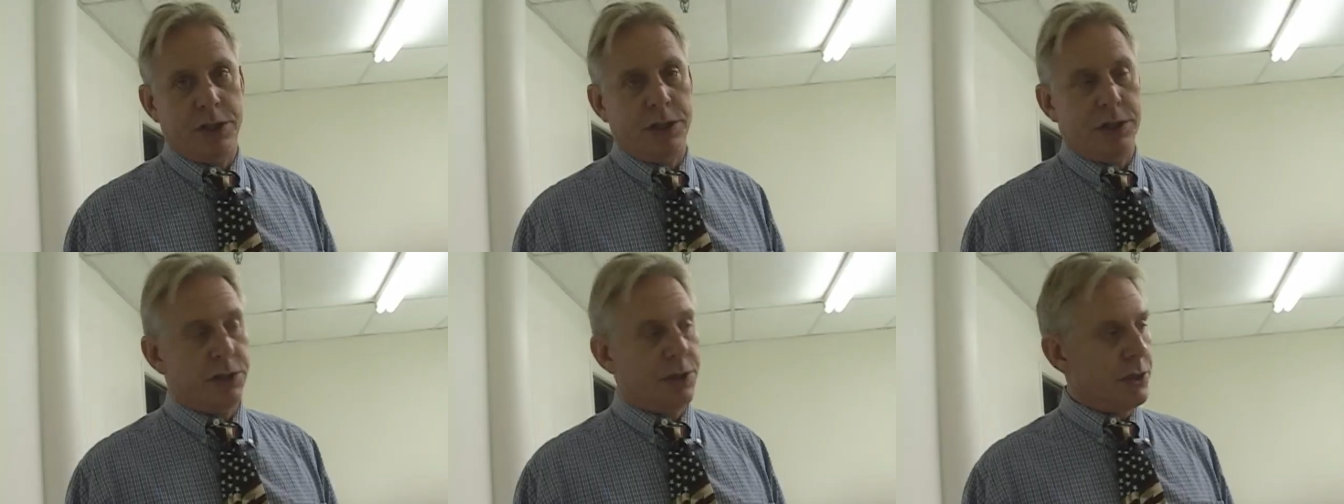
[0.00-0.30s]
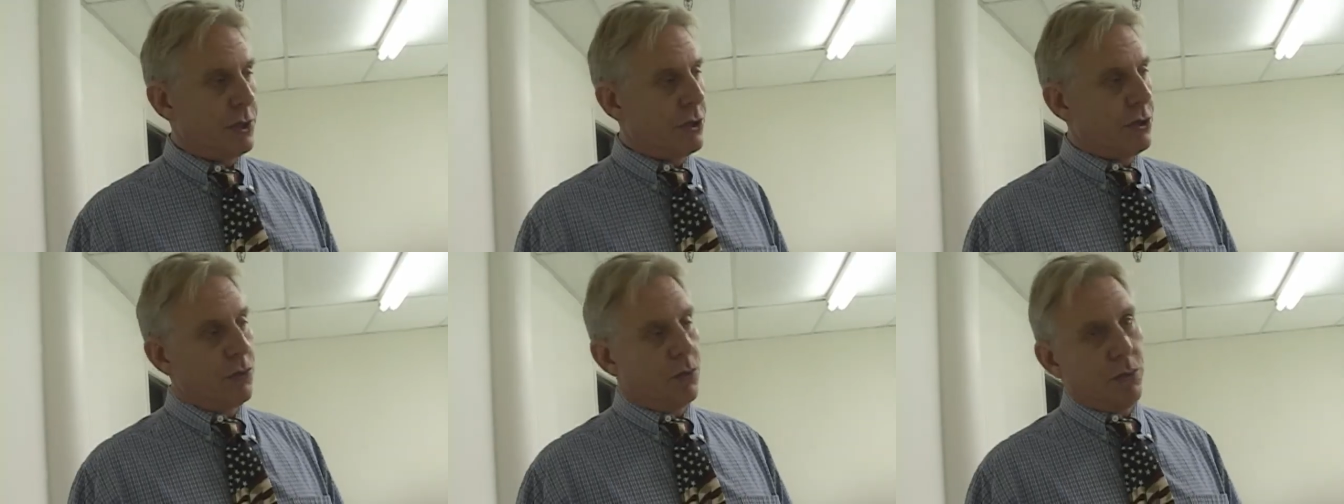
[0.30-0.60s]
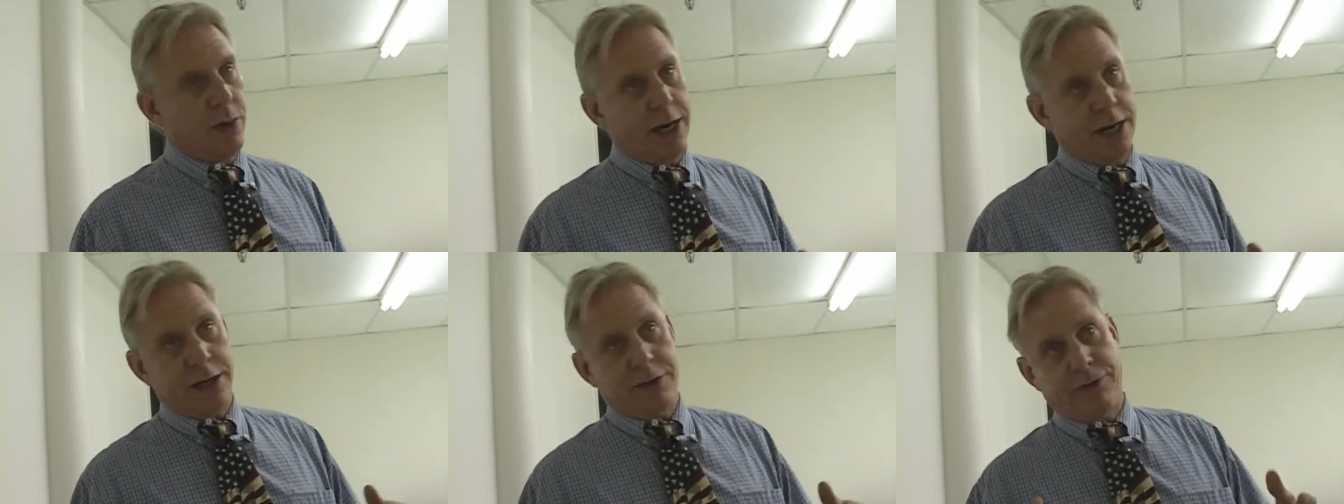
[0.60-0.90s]
is
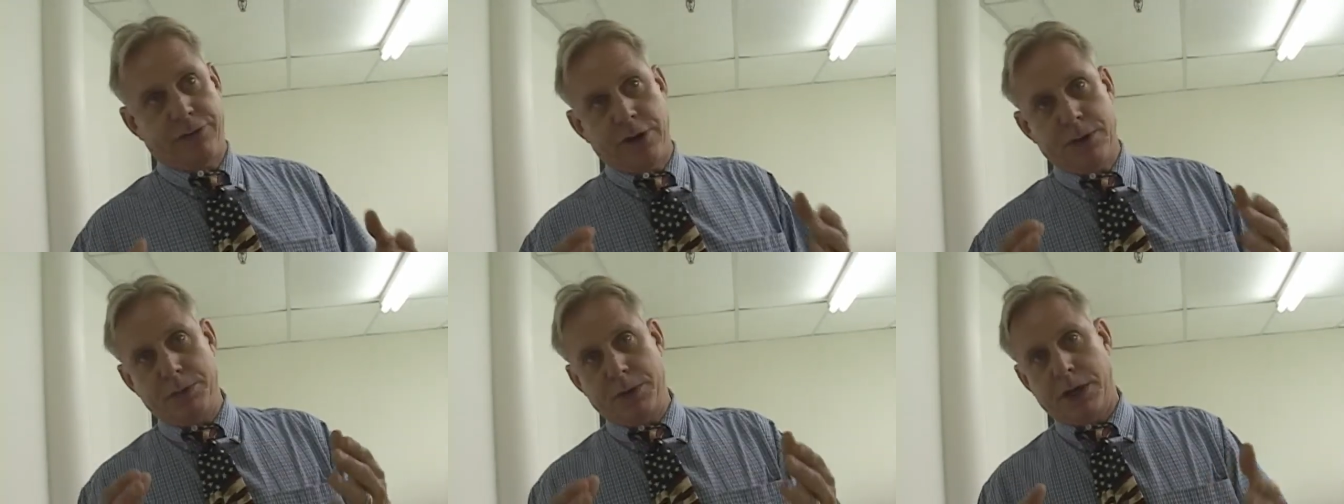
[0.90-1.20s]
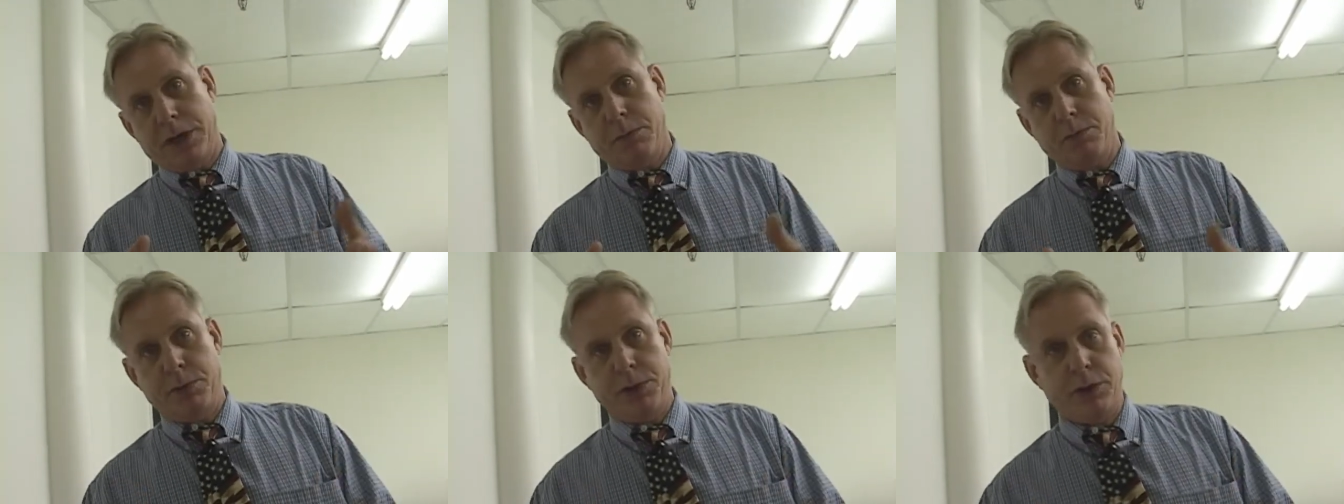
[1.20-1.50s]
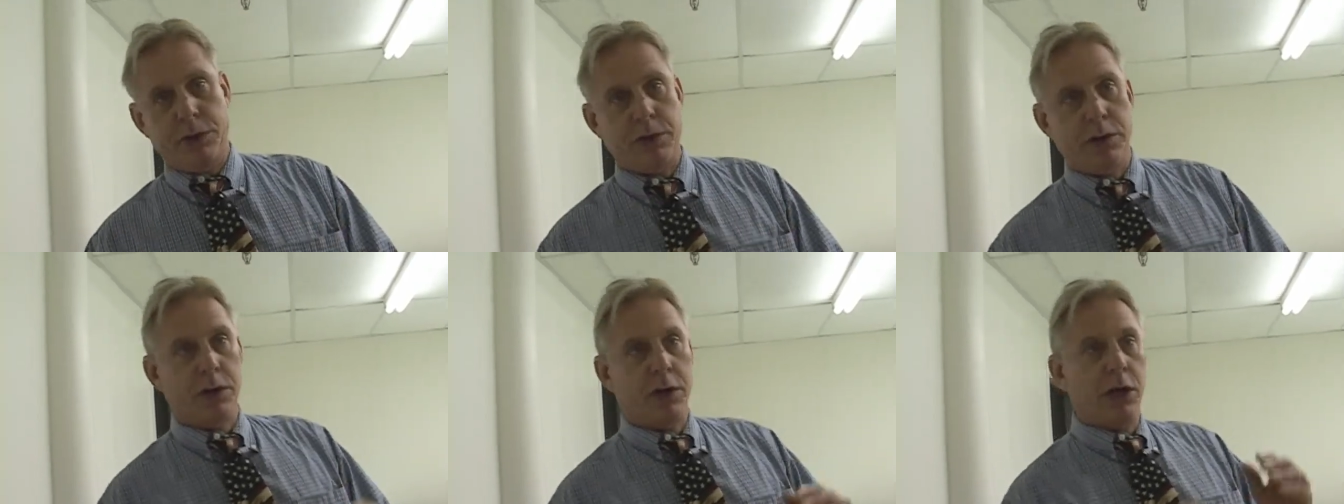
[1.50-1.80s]
direct from the
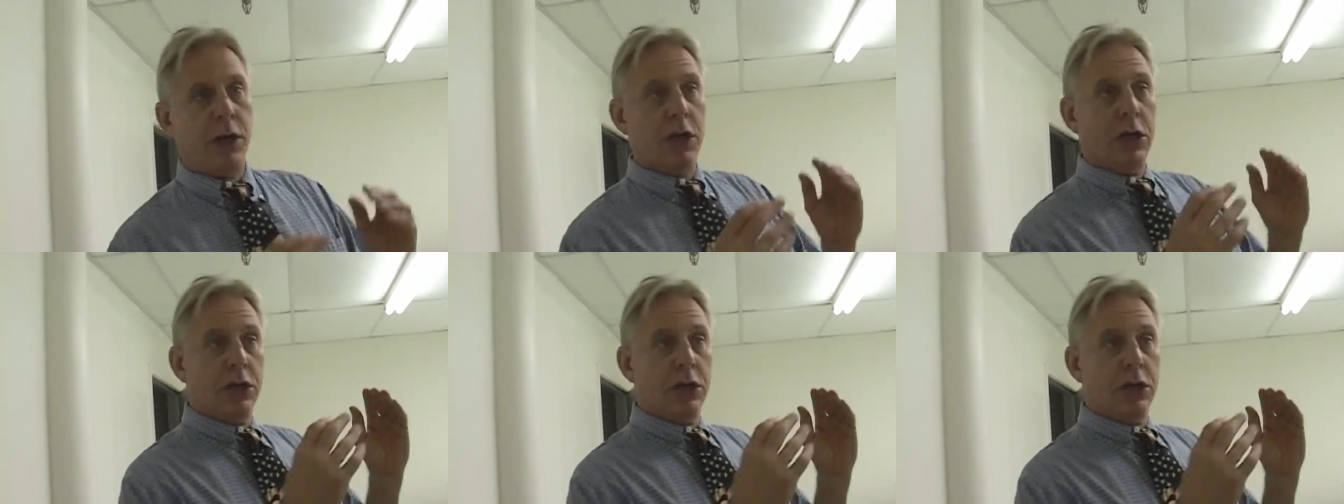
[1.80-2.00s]
computer